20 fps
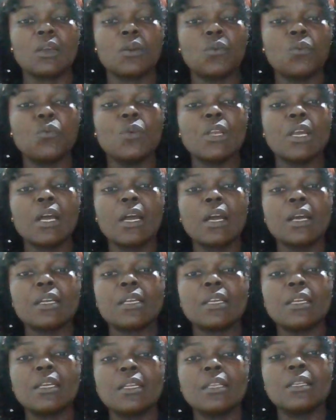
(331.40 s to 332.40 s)
We are
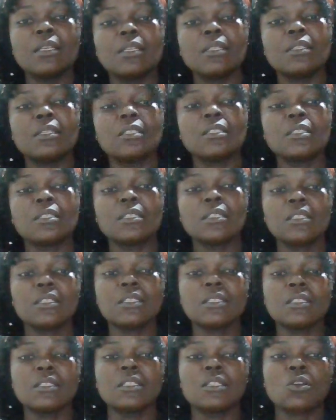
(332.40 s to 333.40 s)
in
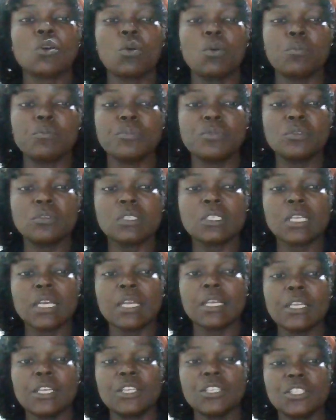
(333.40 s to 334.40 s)
computer
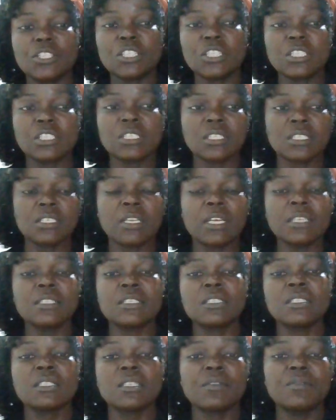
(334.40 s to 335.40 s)
age,
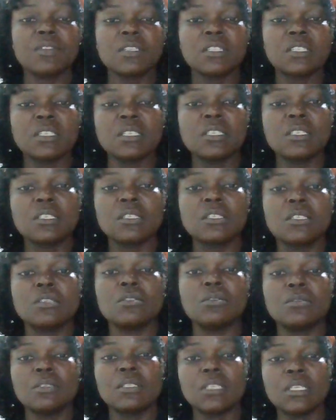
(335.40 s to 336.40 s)
1970s
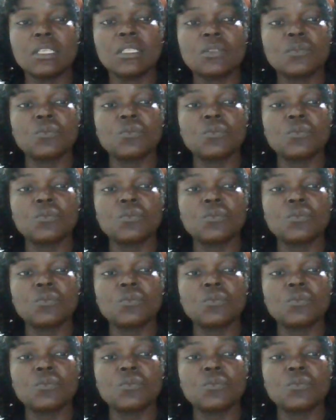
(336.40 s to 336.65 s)
till date.